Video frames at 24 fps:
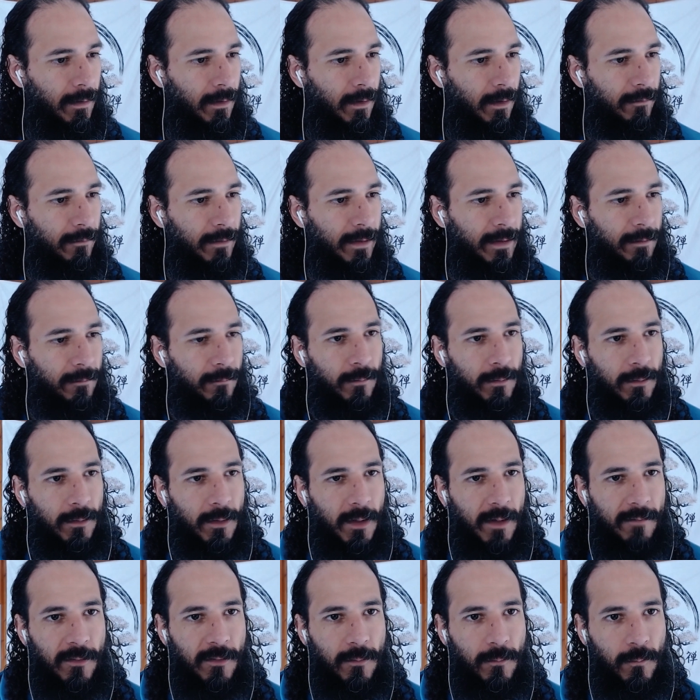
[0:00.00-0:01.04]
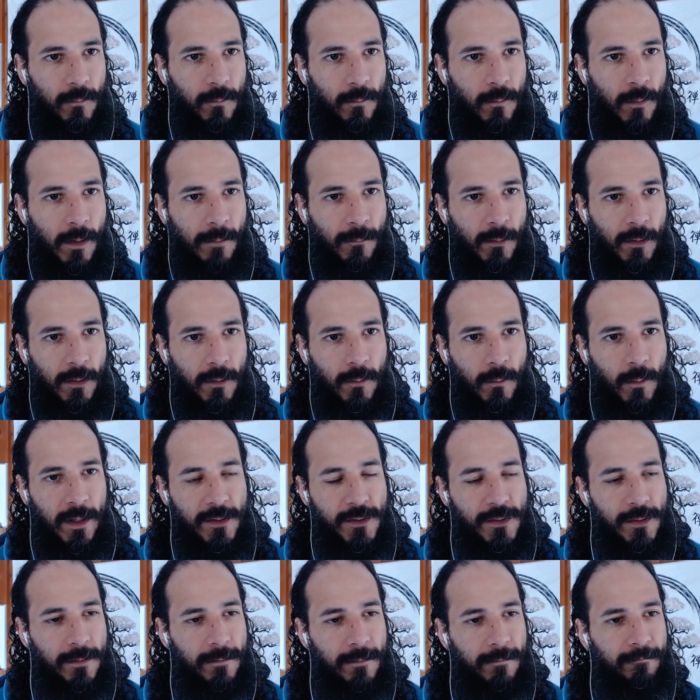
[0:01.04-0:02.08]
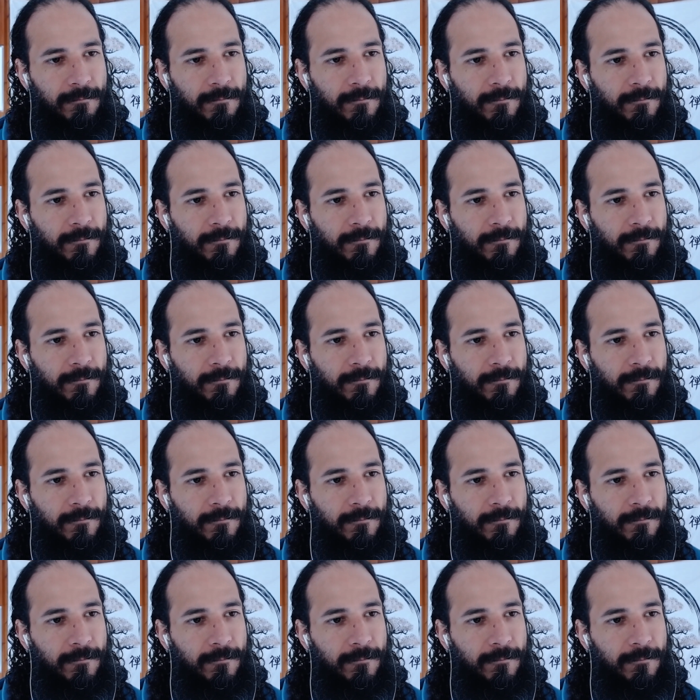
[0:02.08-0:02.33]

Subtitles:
All right, we'll cover one more question.